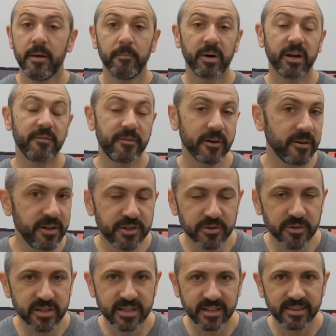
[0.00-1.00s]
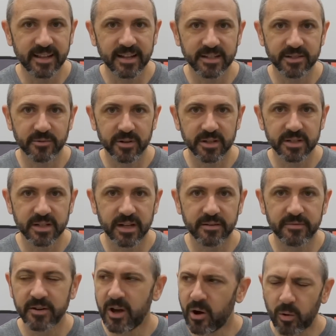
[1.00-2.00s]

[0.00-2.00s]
But if you're interested in that sort of stuff,